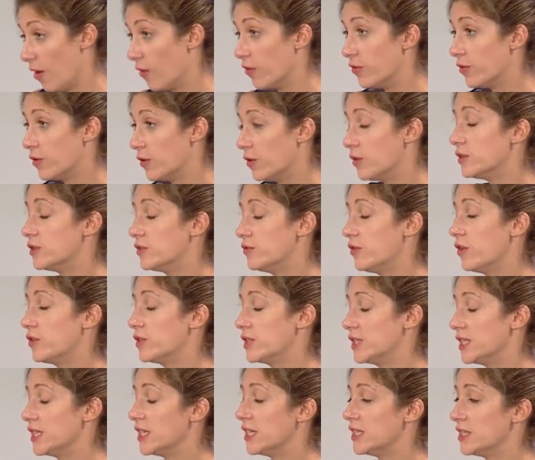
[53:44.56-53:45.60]
of course,
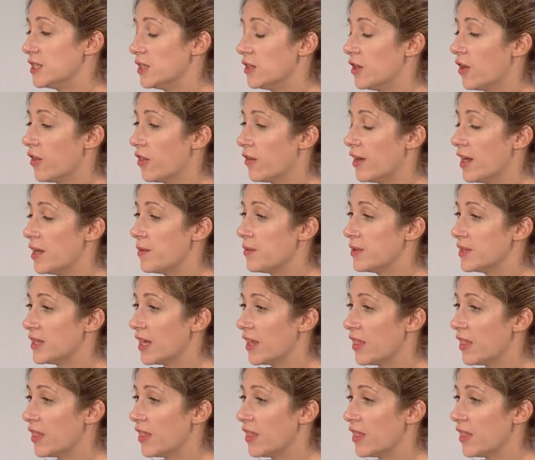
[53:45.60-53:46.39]
voting is another element.